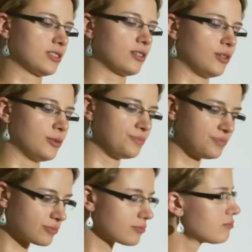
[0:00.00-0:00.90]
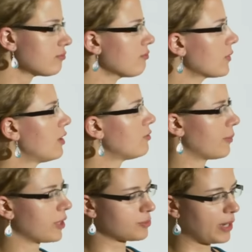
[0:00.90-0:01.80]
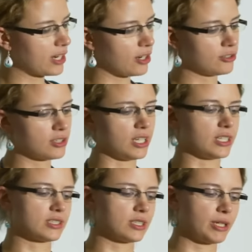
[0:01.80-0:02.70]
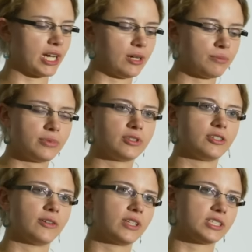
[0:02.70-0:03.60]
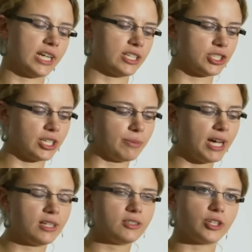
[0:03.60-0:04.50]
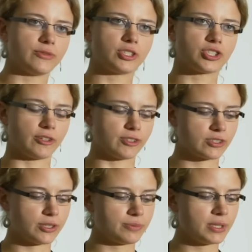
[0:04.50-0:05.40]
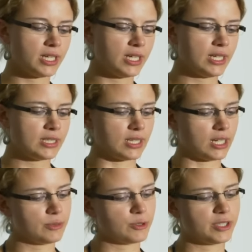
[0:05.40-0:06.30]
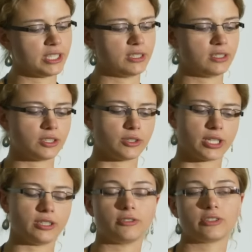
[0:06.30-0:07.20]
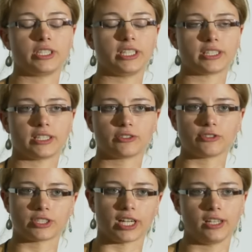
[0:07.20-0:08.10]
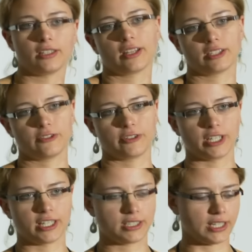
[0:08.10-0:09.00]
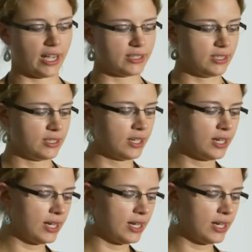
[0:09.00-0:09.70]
So from this background, like summing up, you have this HTML, you have the JavaScript, the library, you can use CSS to style it, that's very nice and handy.